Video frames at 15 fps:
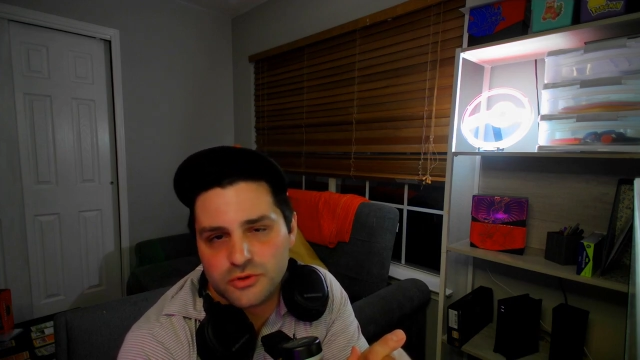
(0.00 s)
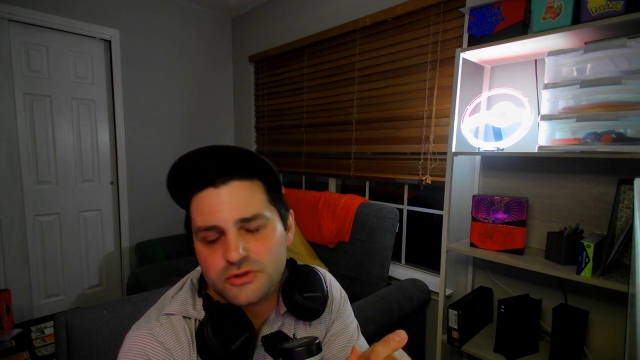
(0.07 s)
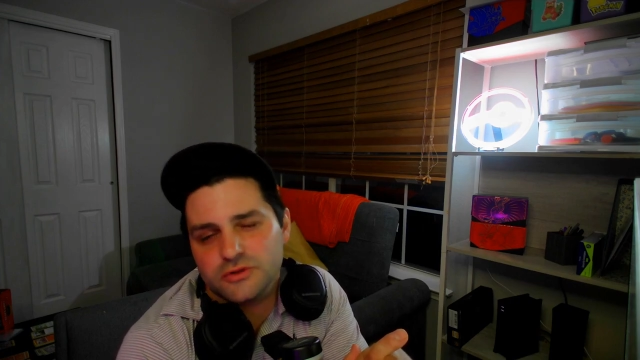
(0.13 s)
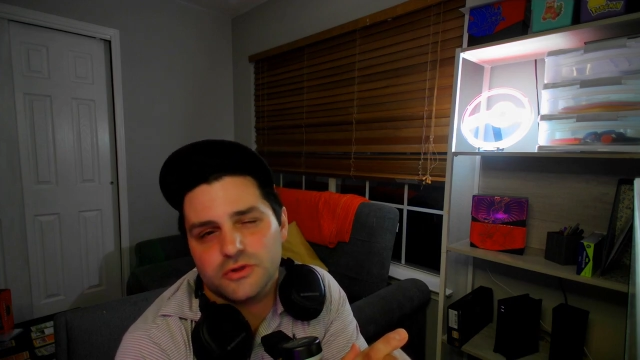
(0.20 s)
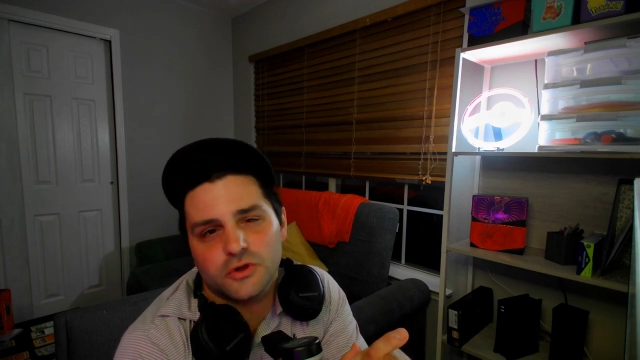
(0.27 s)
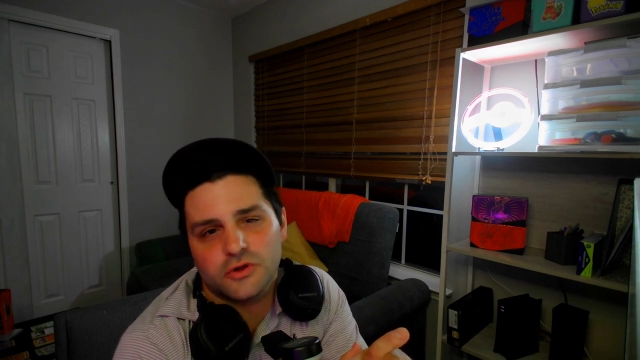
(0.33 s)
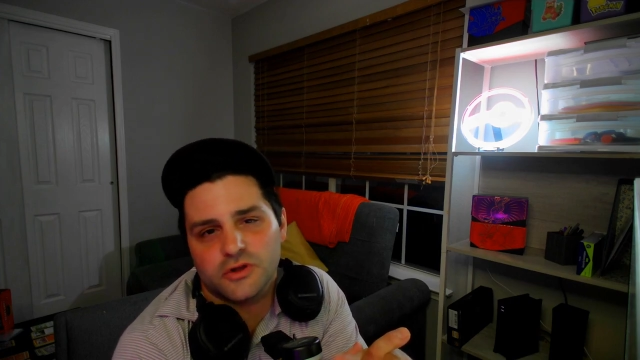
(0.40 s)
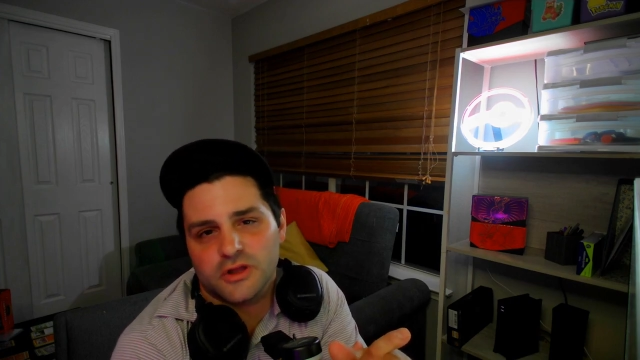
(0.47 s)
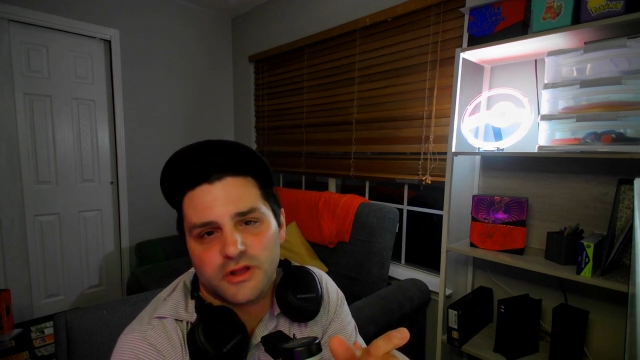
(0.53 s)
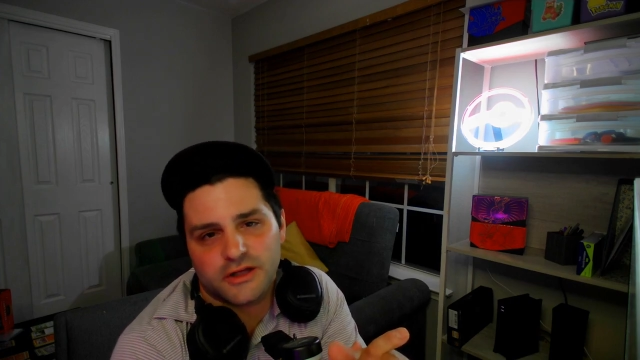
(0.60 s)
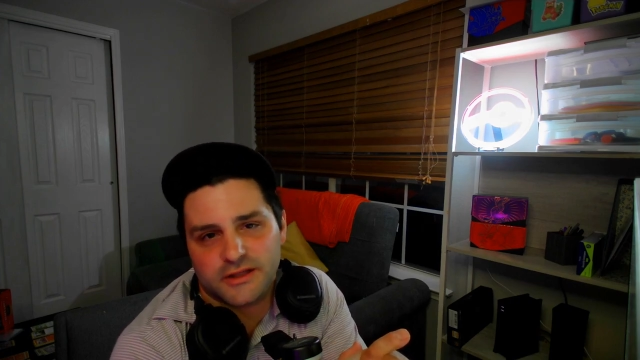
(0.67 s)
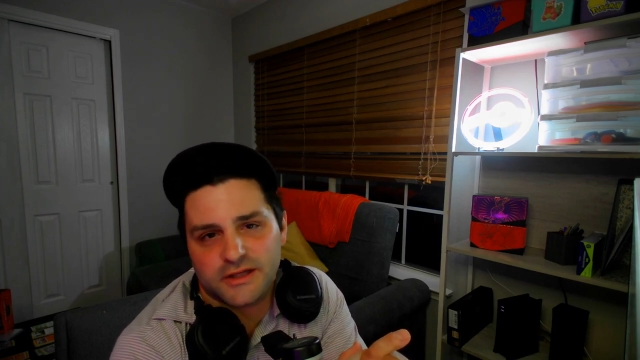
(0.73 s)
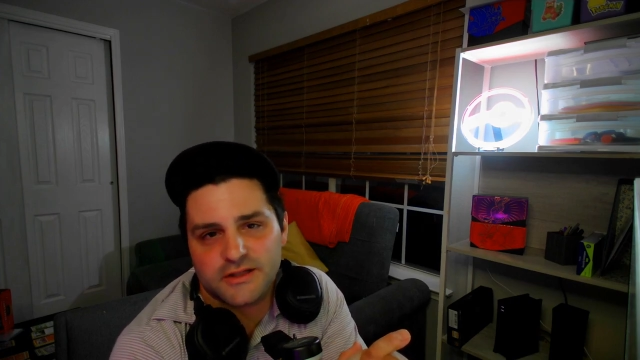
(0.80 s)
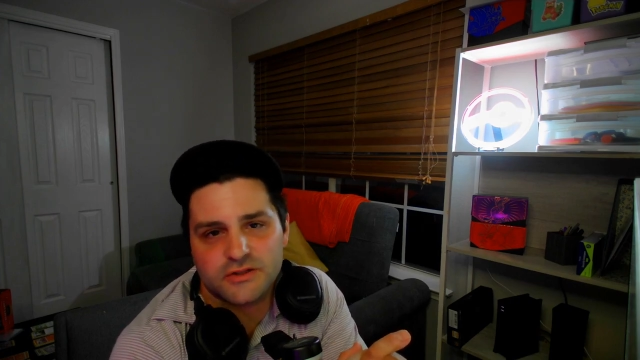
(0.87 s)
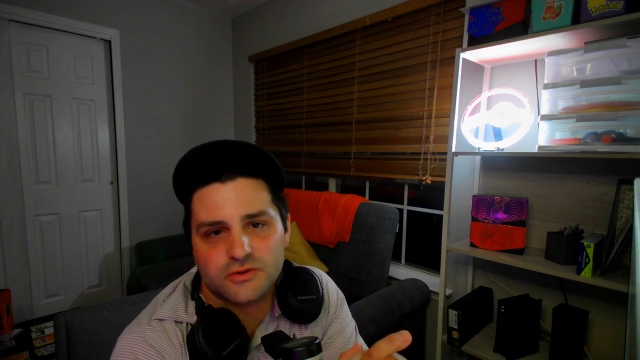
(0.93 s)
you know that like
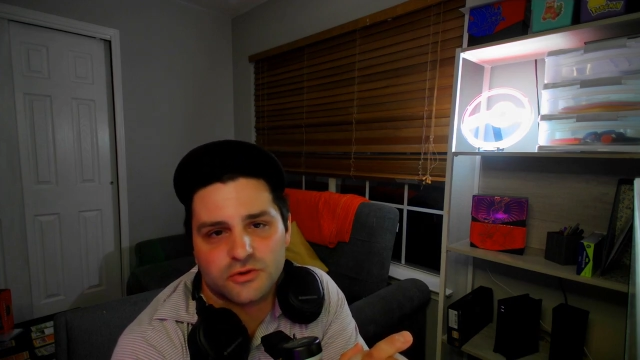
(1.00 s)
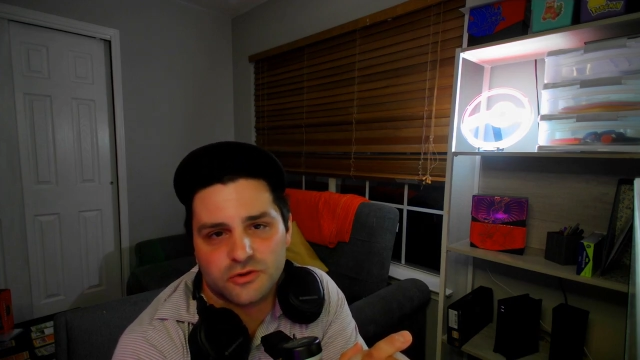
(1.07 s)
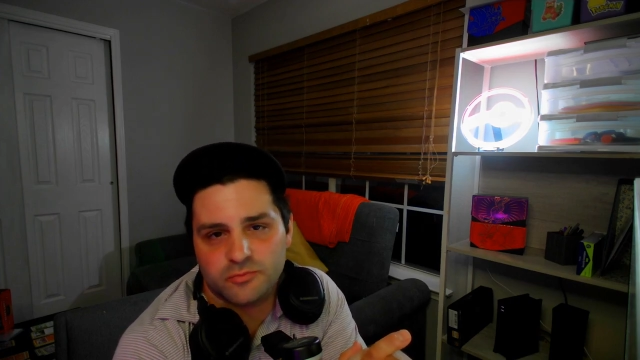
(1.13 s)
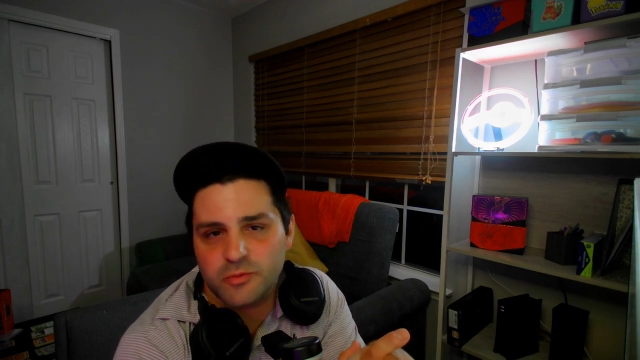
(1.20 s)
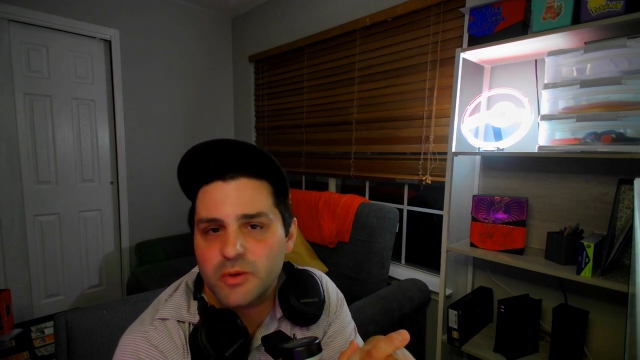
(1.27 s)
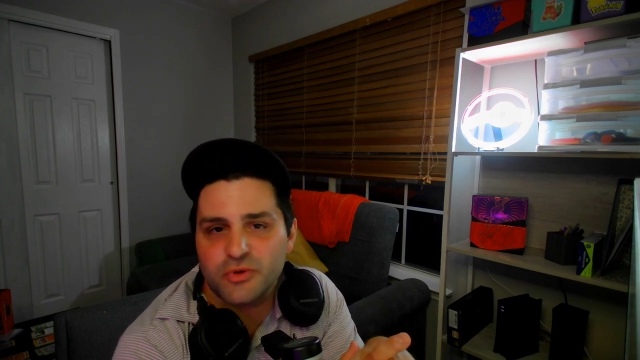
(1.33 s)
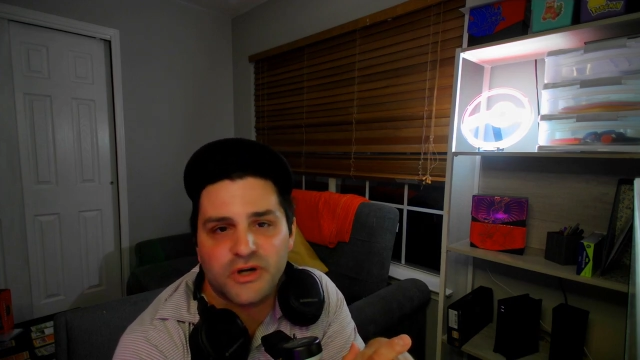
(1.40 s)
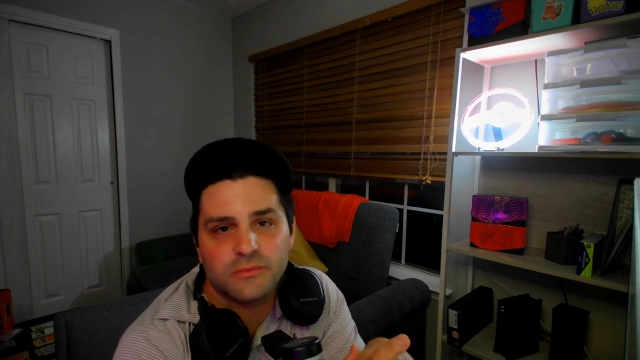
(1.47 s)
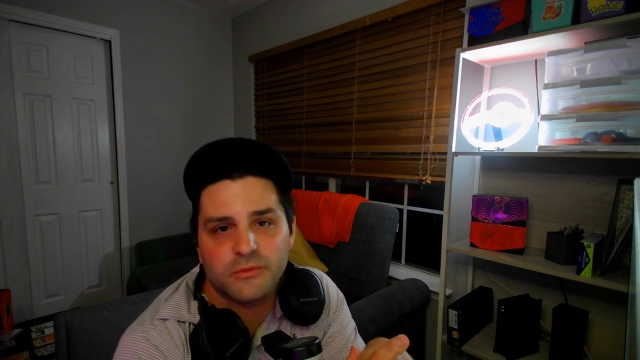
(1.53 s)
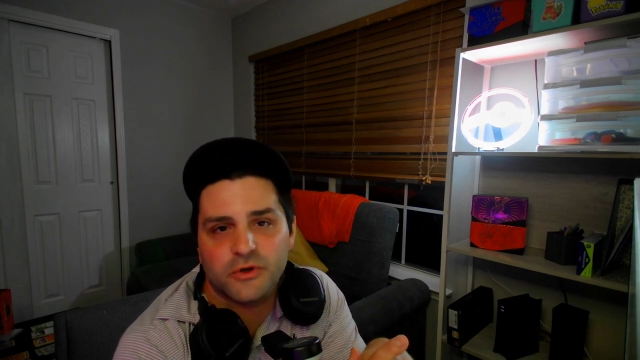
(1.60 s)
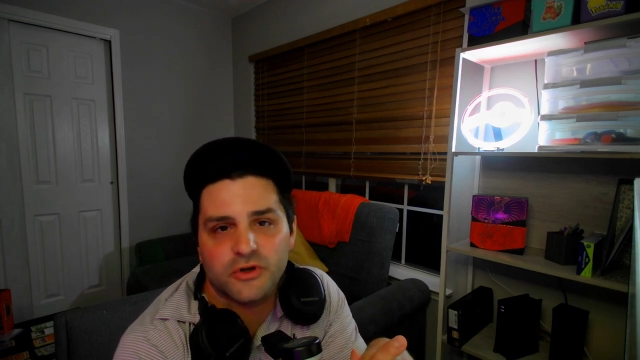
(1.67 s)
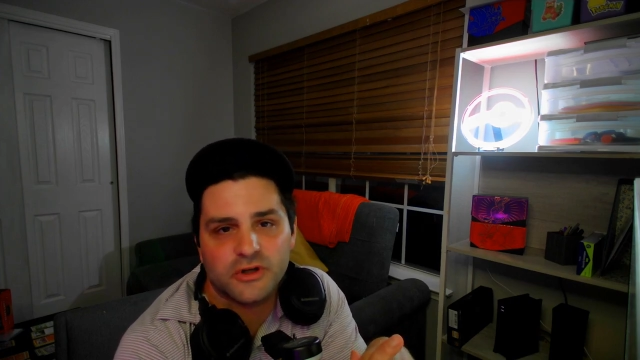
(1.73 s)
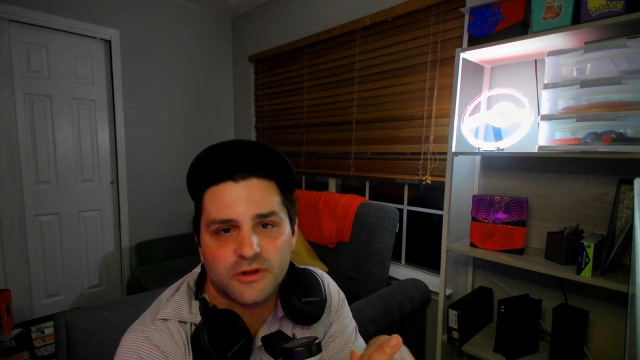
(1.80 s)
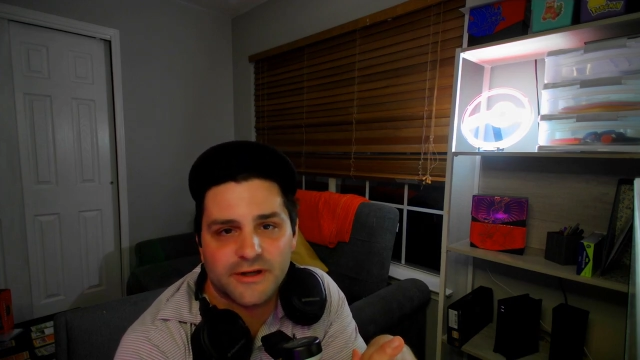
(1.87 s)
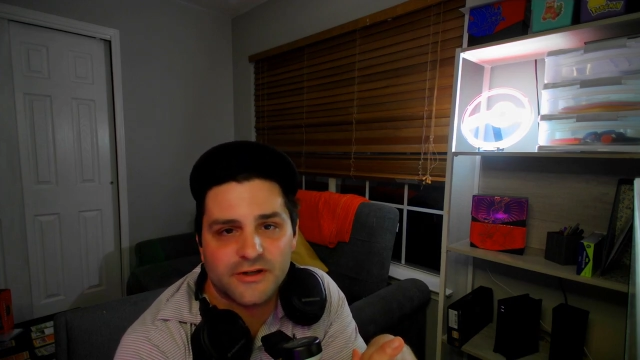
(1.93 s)
that's sort of my primary
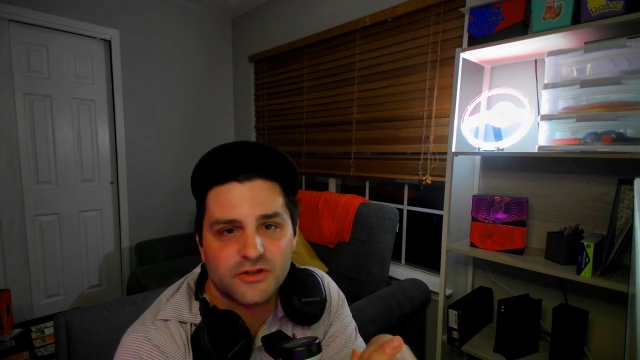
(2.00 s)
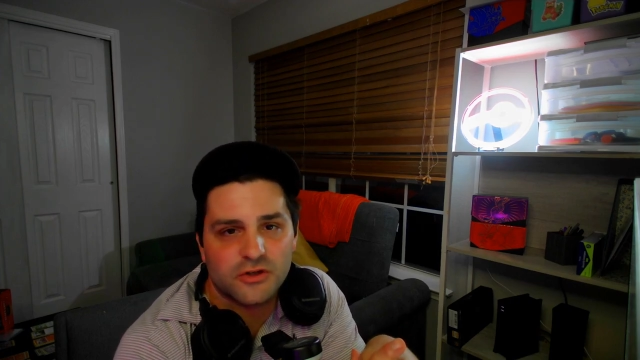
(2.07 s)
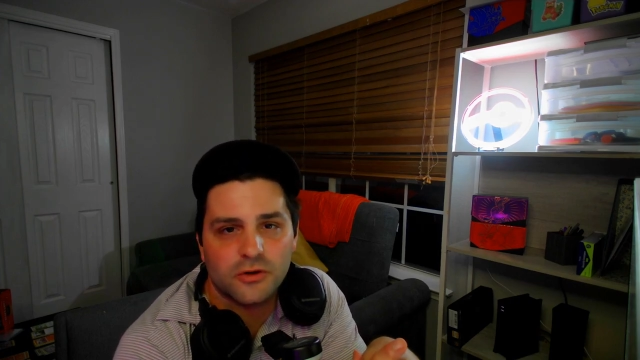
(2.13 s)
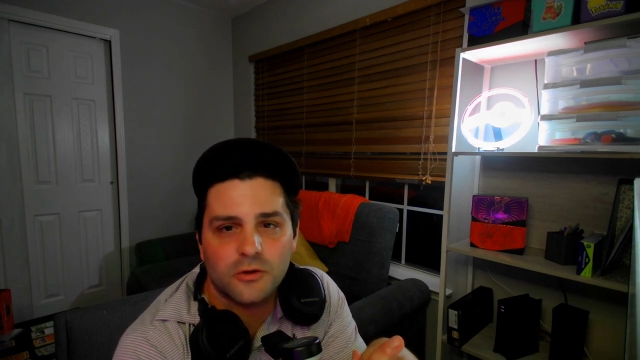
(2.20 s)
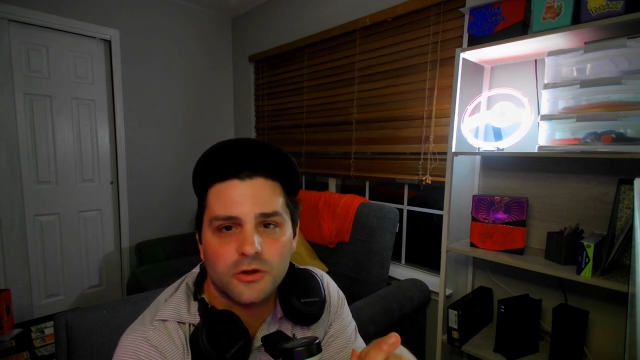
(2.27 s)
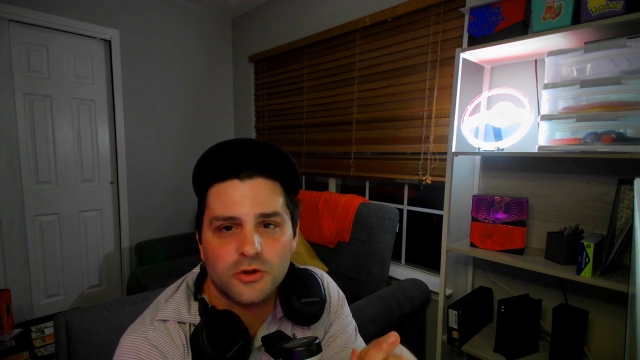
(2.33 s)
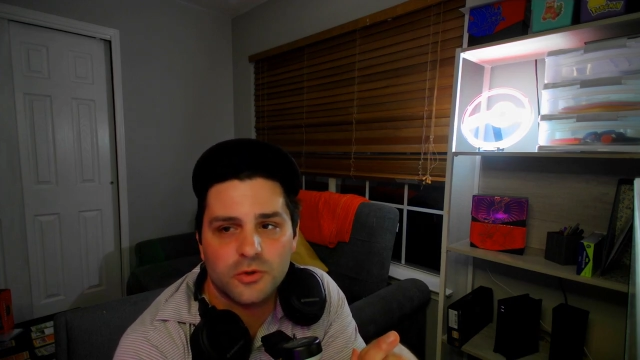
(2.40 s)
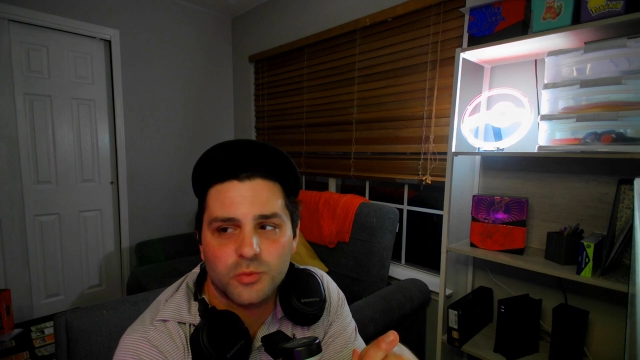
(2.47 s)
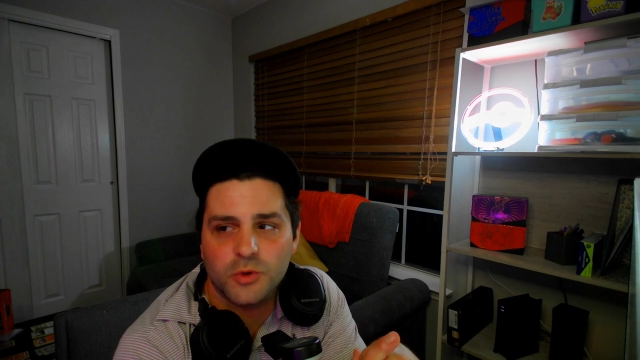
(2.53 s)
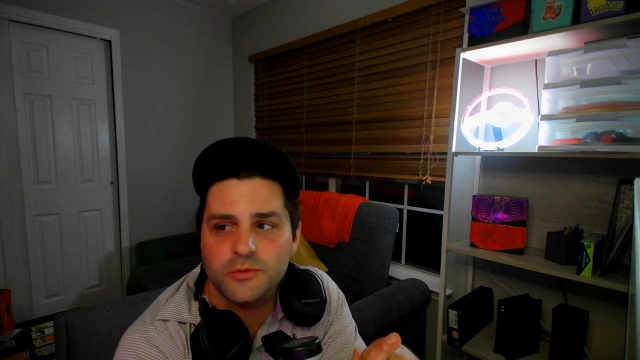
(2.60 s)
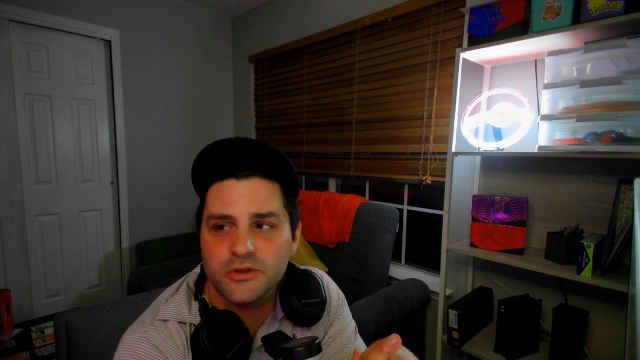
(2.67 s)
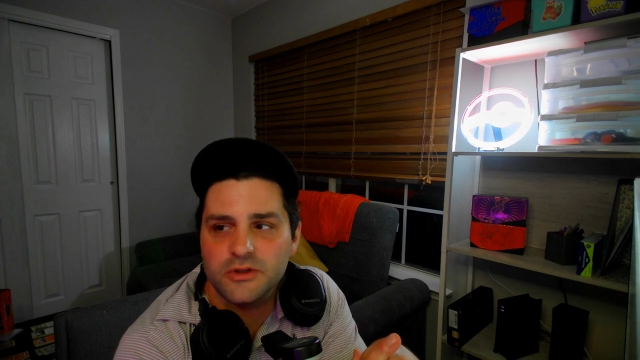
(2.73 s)
collection goal at the moment.